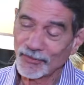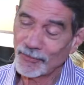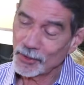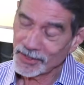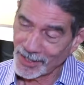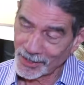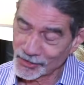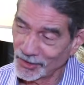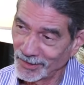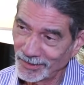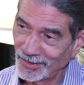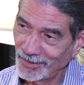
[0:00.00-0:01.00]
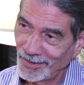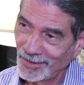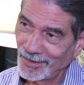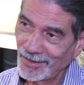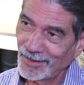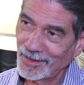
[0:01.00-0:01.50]
folk dancer
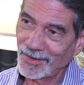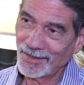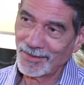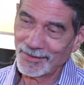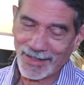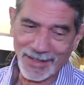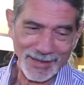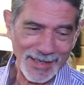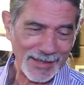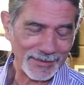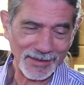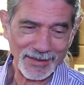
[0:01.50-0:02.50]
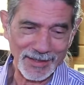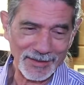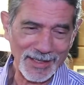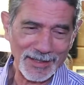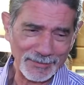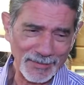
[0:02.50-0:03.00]

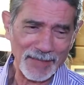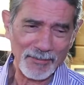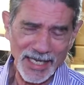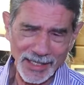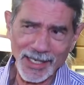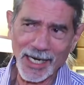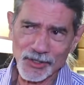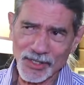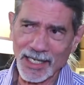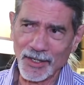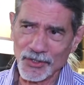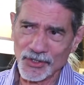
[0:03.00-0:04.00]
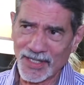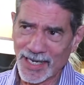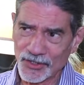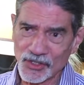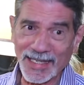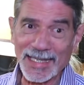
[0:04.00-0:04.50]
in many nationalities
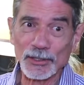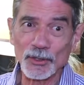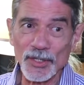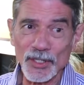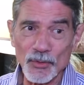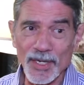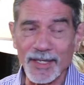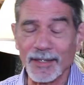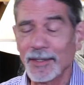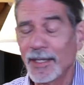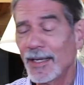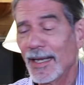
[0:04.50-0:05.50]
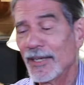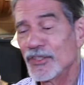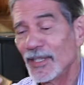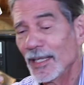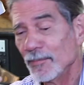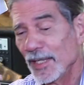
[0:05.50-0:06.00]
dancing, including Greek. And
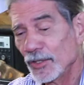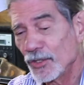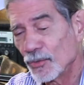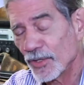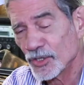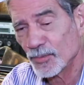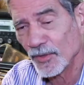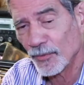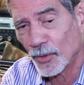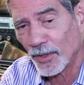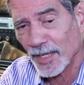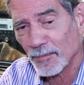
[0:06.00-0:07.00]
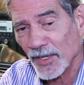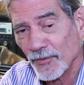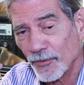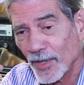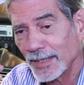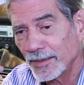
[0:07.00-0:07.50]
she had been to Greece before and
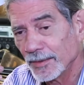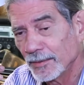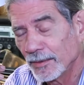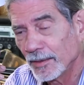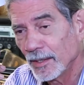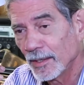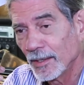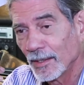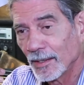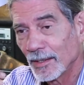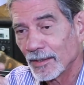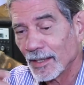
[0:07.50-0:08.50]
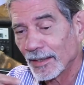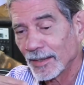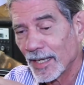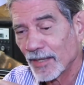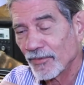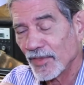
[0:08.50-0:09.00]
befriended a
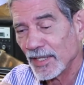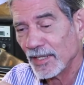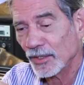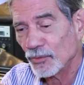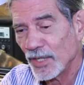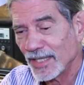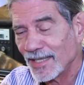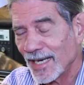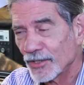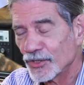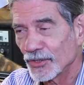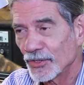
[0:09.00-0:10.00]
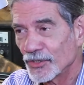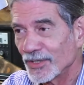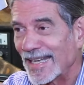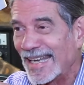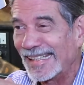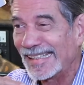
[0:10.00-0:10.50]
lot of the Greek dancers
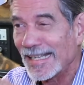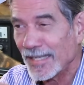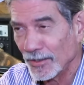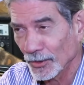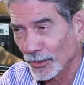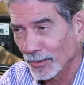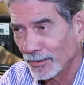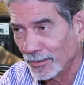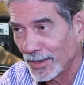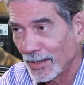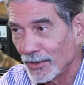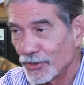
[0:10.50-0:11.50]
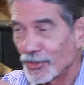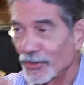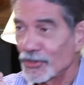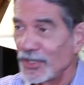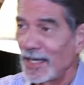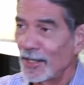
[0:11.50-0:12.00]
in Lykeion. So
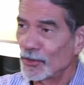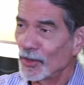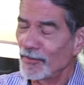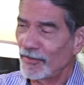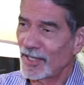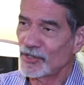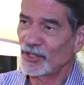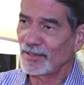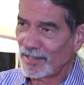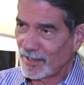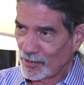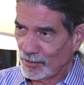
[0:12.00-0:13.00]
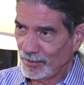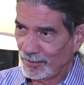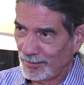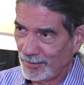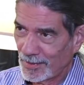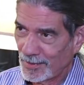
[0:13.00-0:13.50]
she had girlfriends in Lykeion,
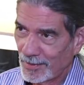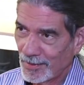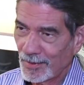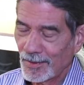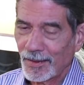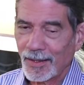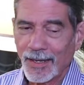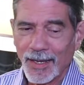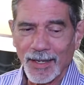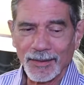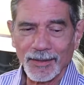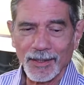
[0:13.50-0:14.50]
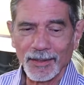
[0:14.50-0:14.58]
and